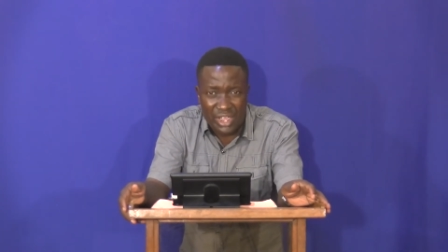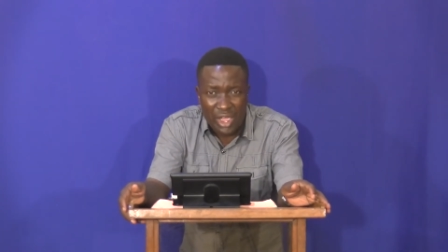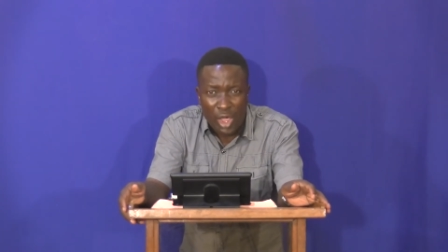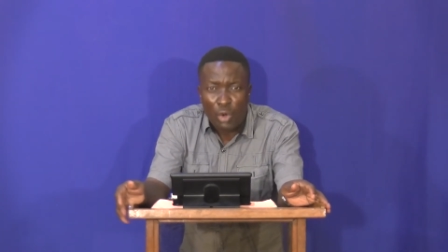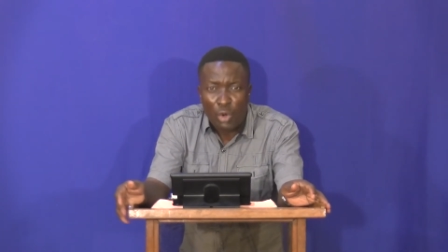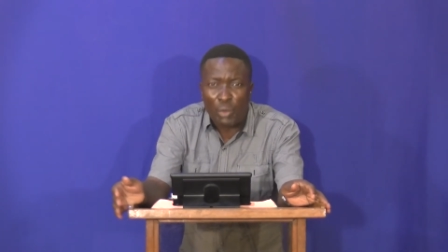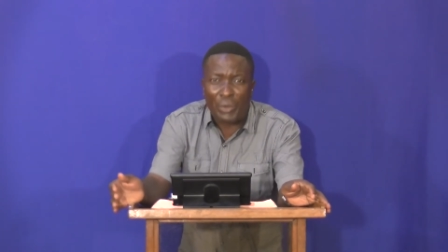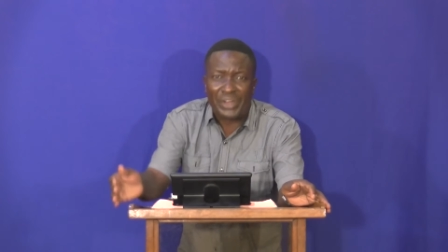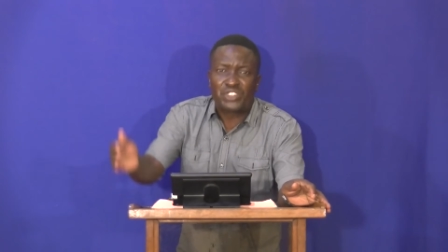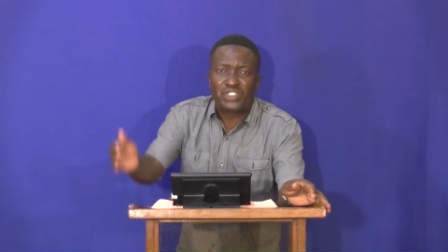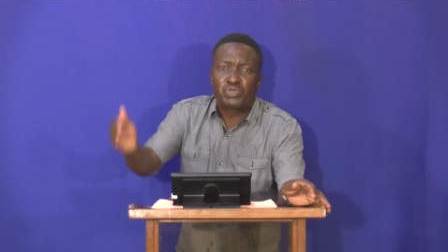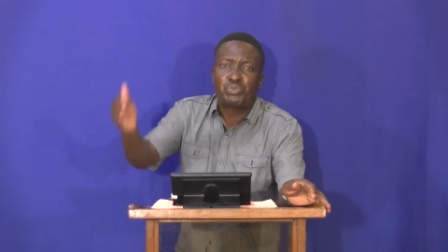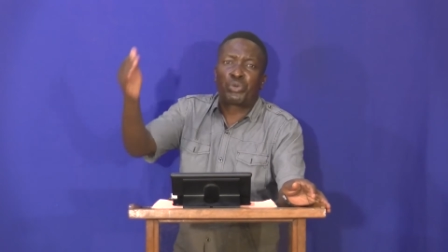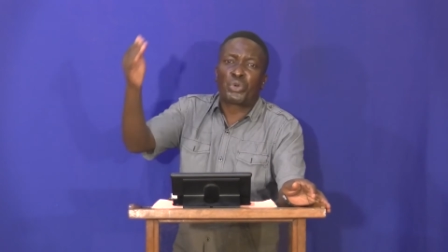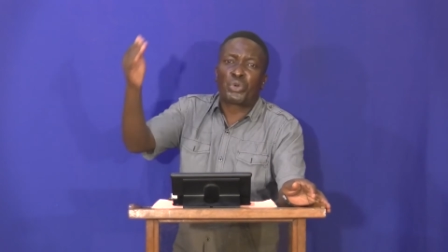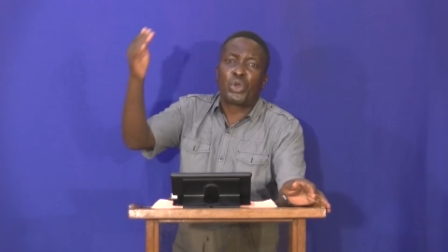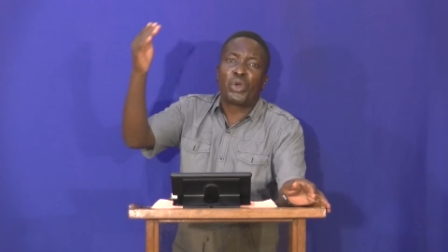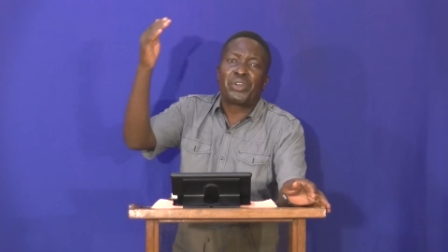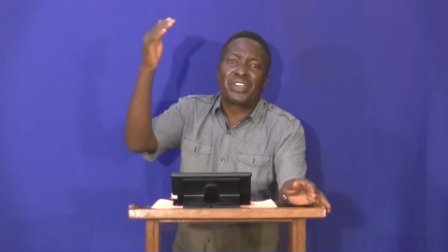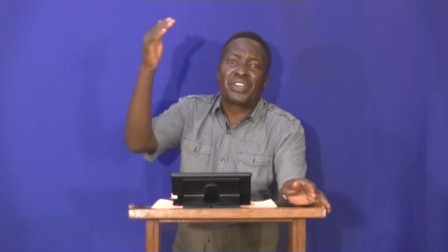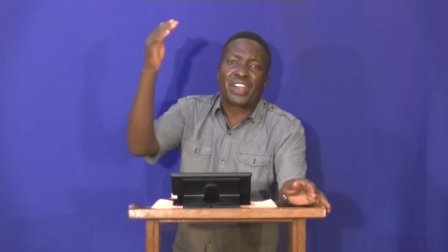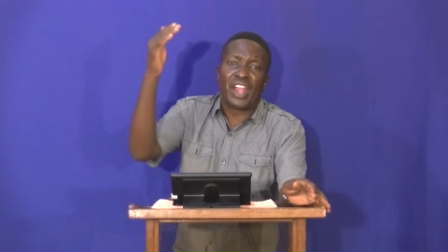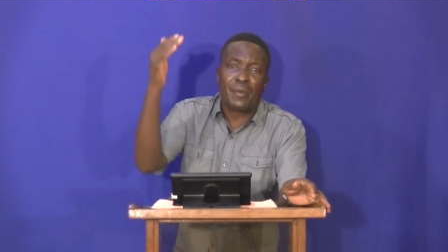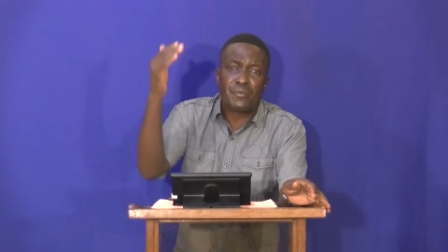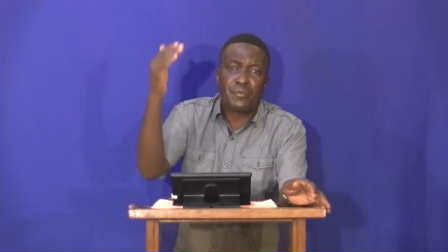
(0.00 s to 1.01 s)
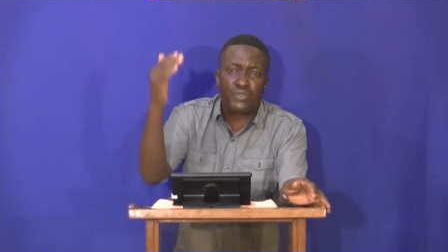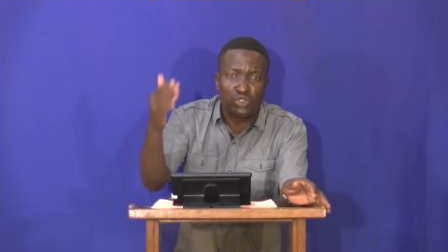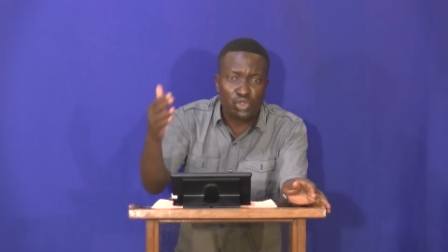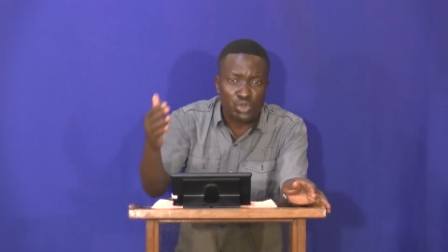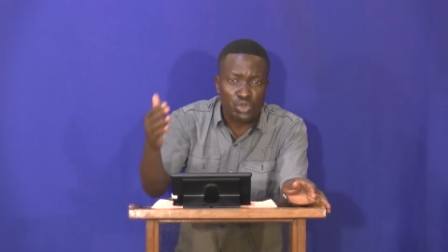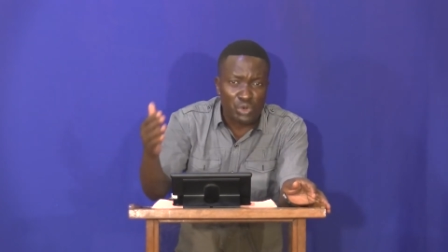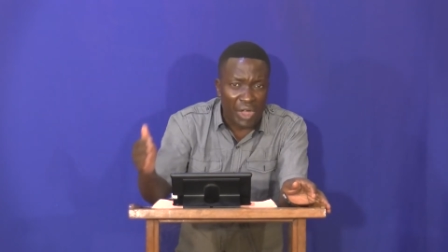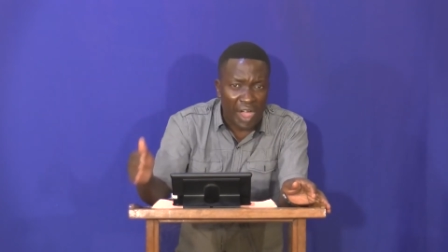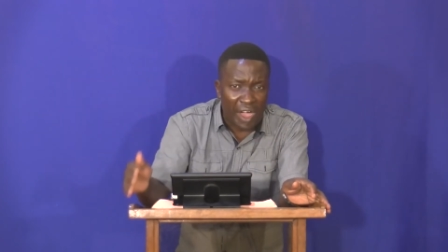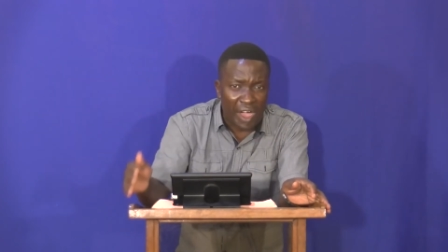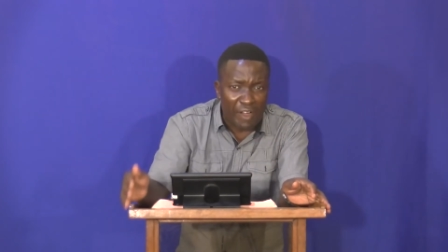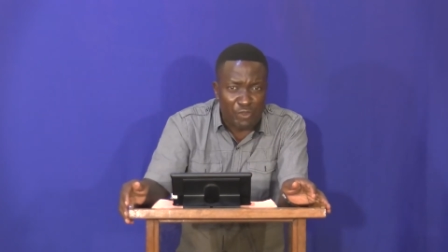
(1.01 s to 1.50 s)
What program do
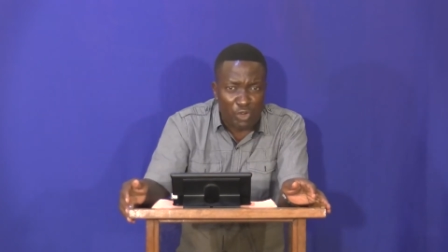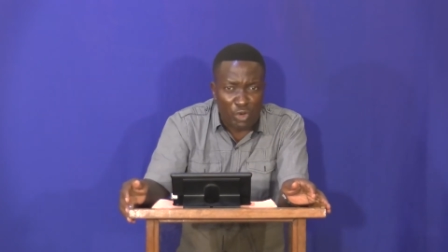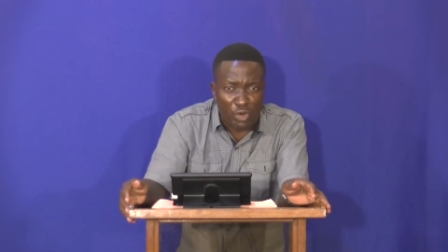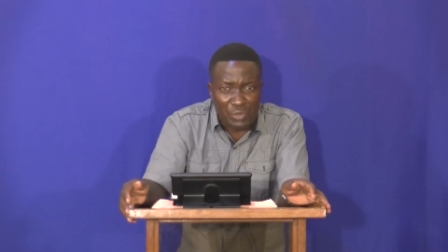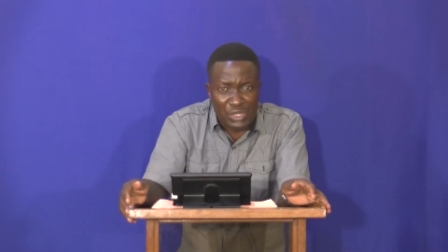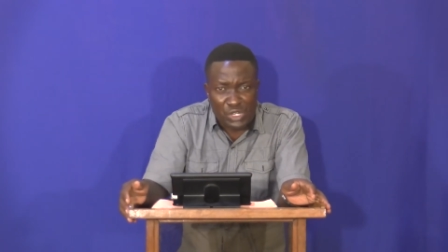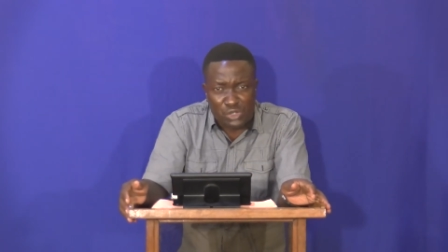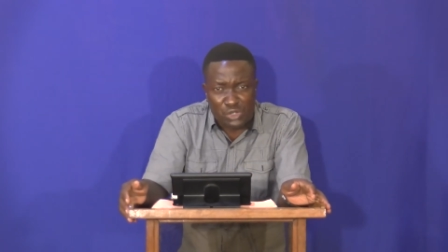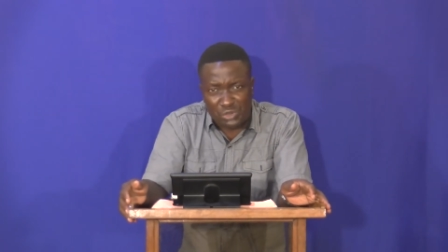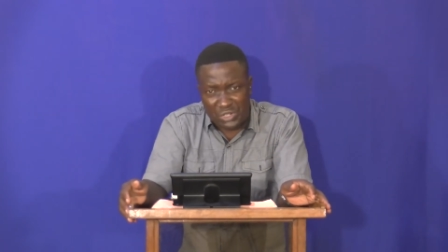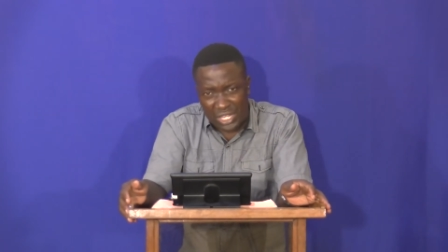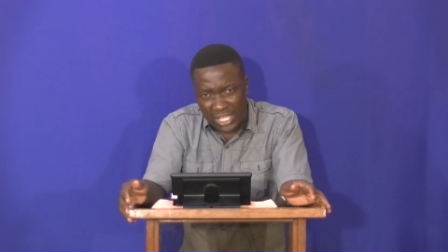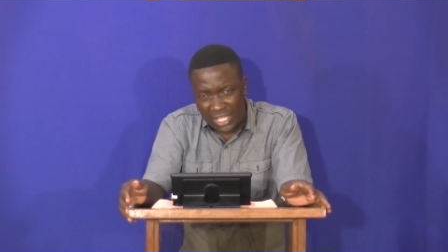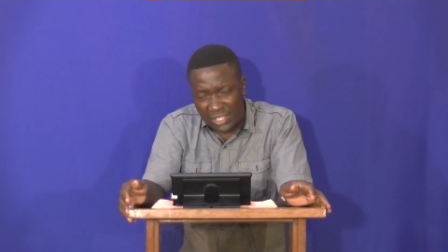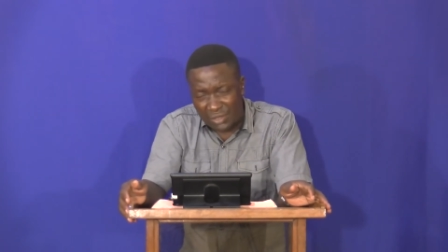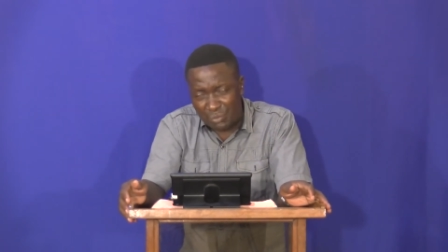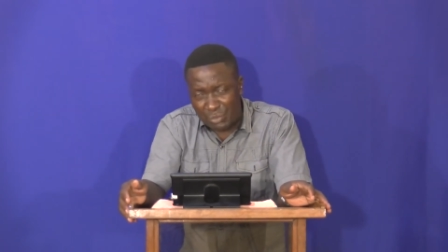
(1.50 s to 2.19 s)
you have for me today?